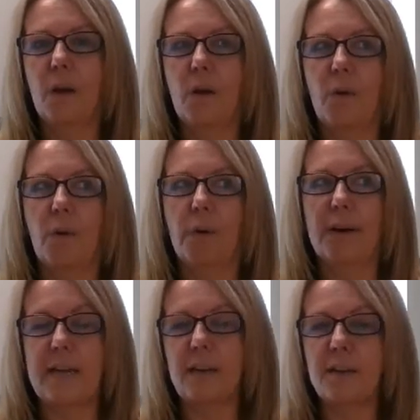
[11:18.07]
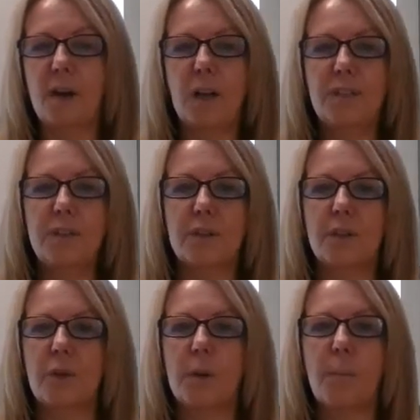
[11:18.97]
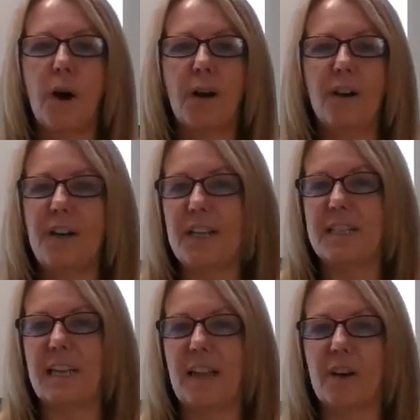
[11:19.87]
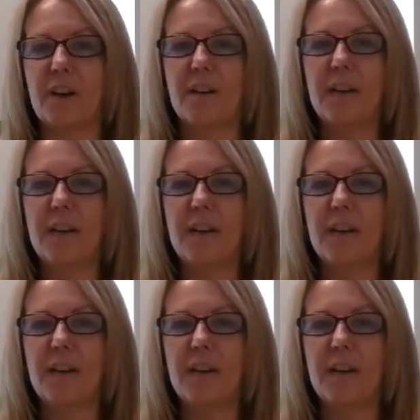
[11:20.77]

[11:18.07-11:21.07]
or attend a concert or a party together,